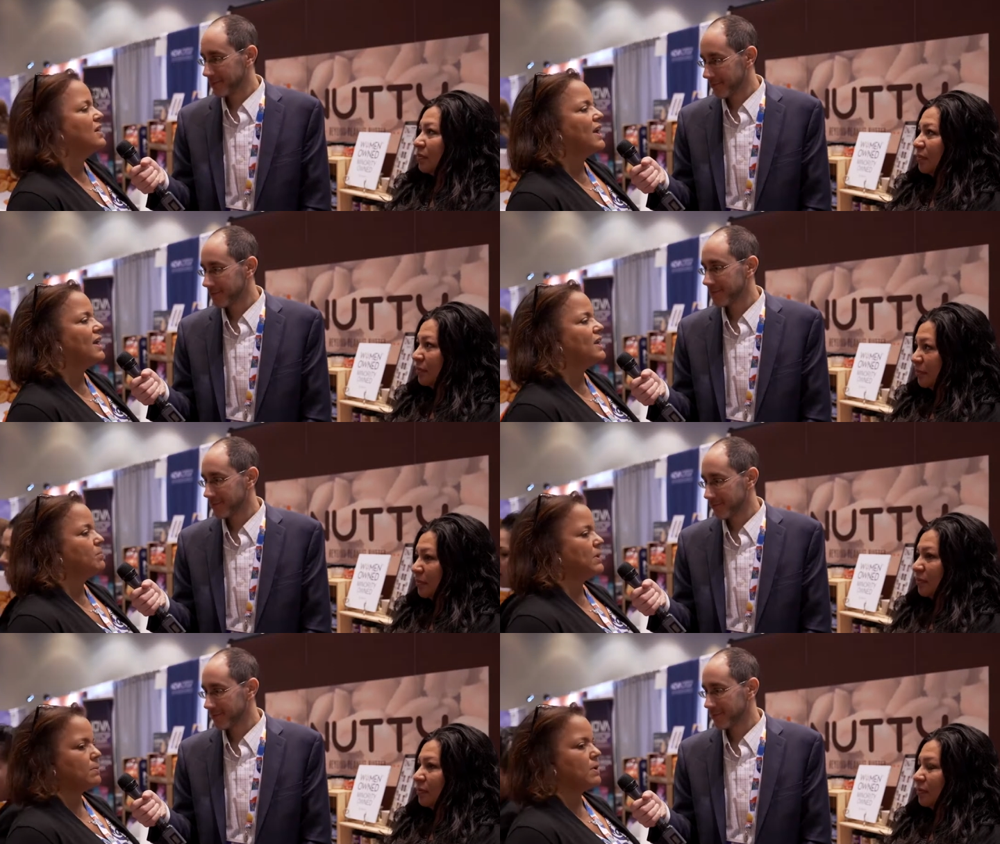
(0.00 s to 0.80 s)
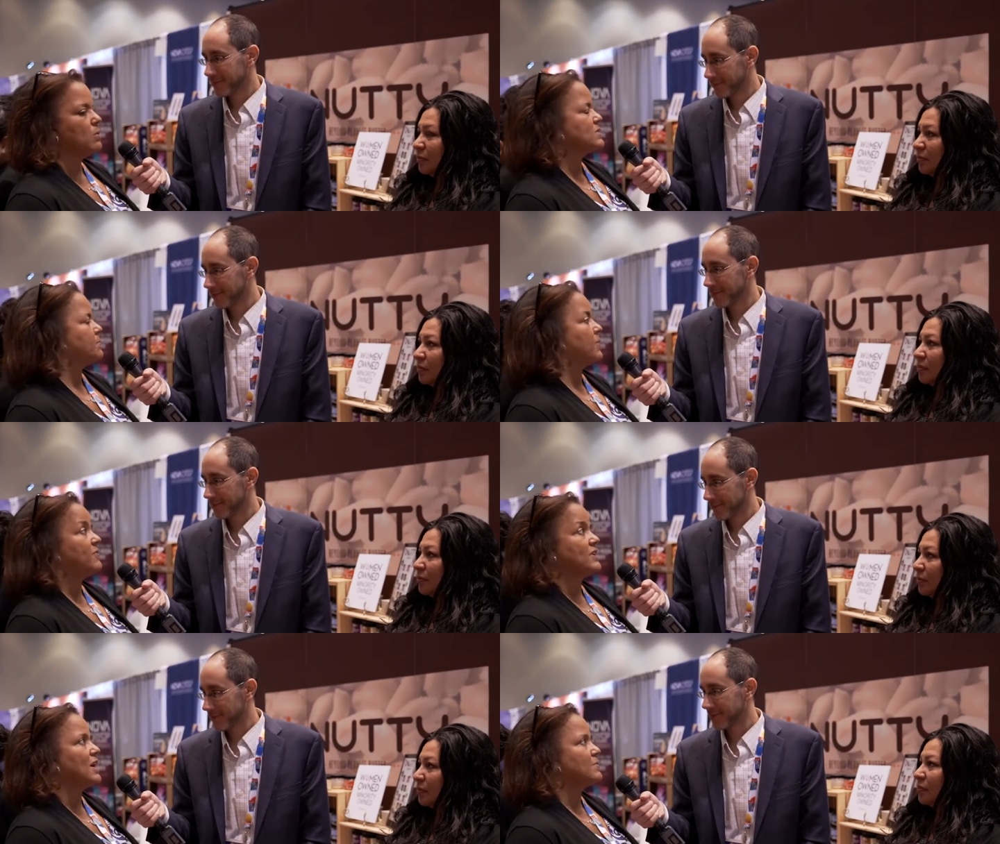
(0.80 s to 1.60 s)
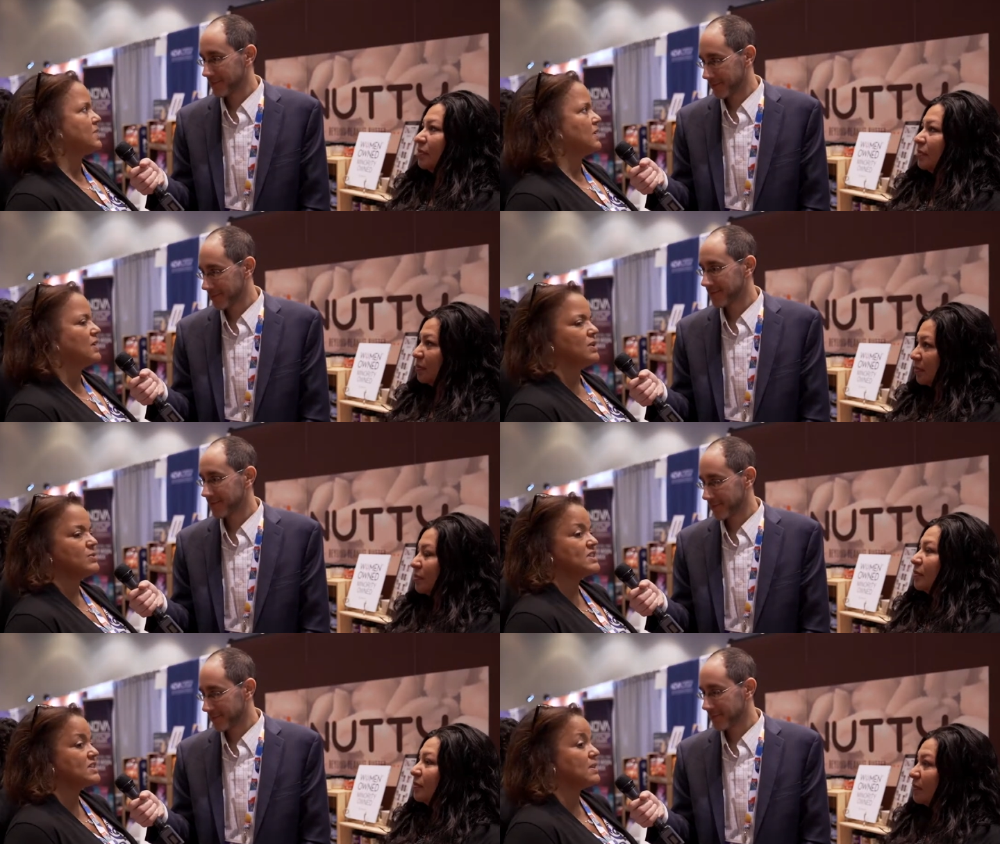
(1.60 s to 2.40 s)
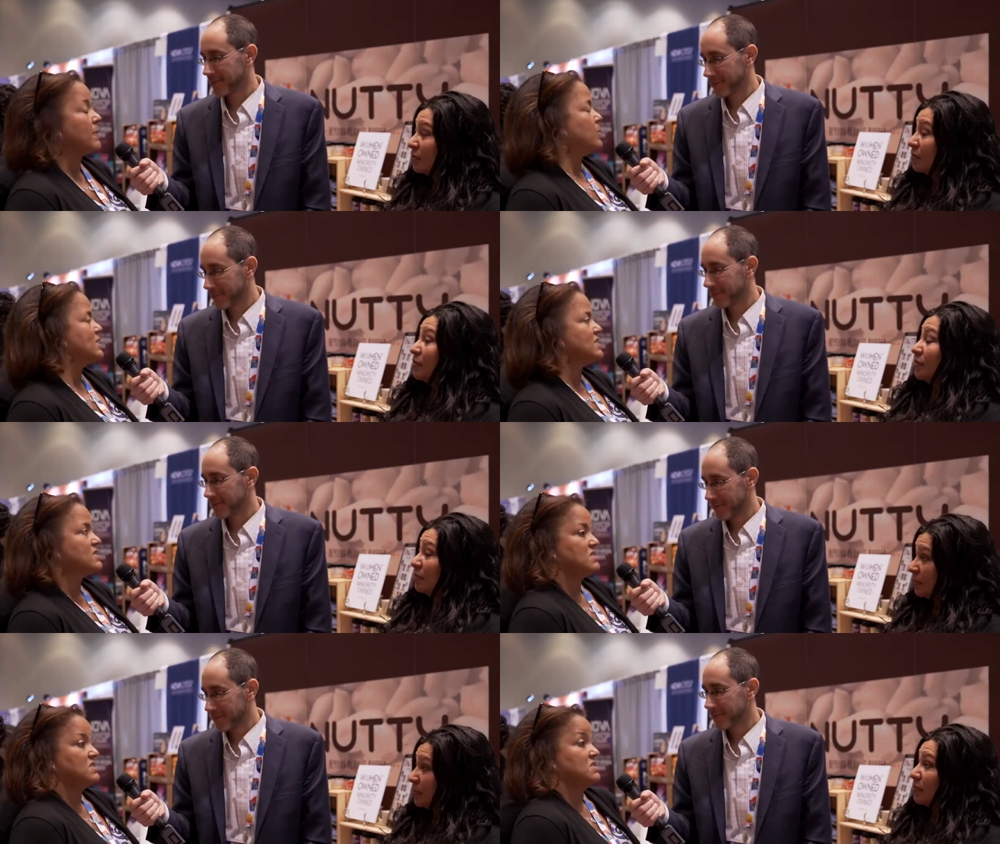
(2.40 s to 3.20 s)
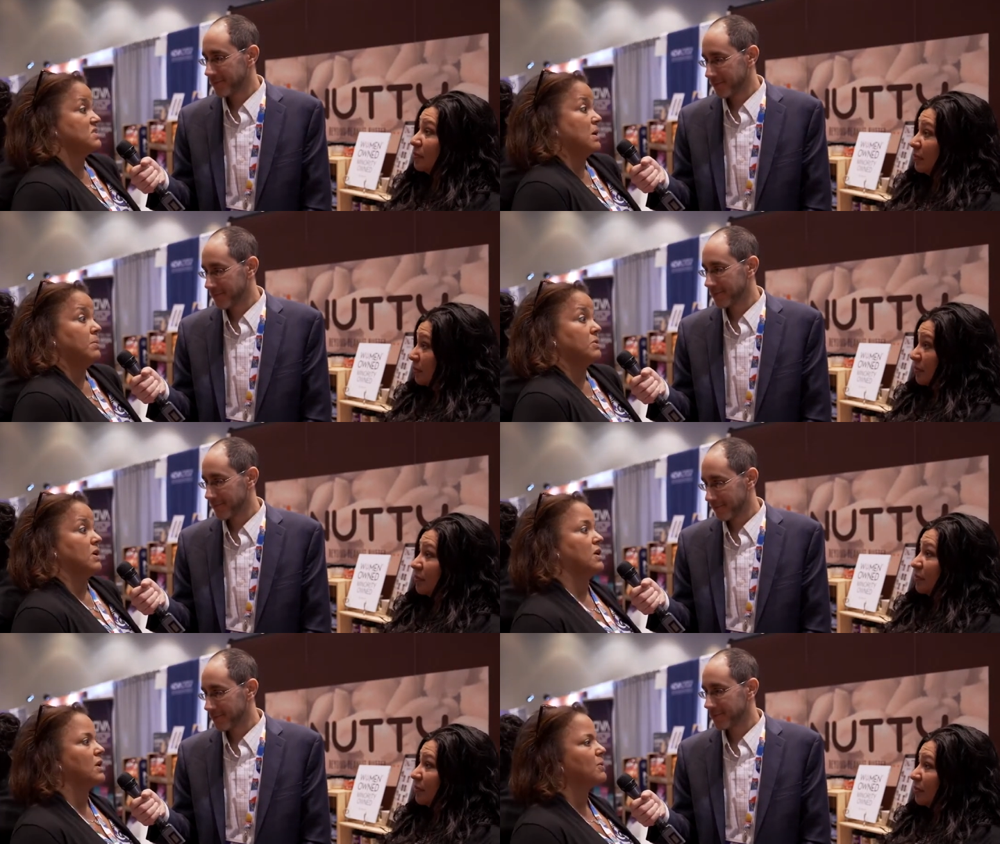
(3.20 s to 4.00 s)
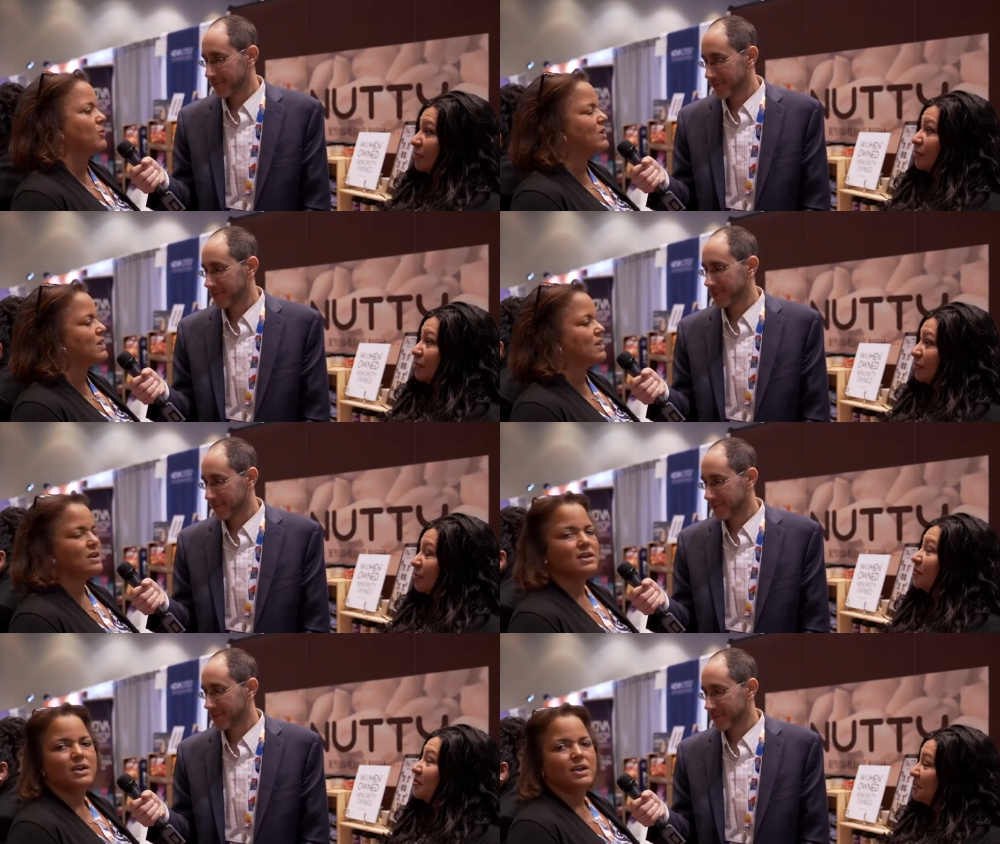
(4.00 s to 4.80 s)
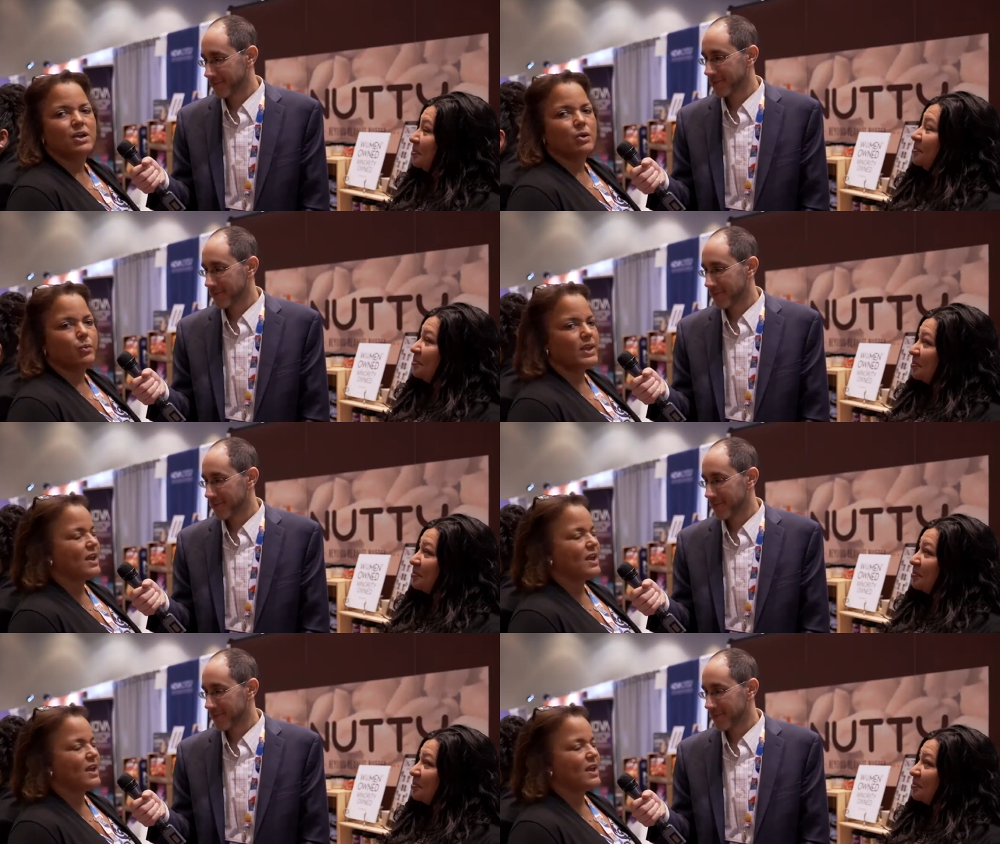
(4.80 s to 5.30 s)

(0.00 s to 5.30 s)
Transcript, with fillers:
Speaker 1: and peanut butter was a perfect option, and it was just something we just stumbled on. I mean, really, we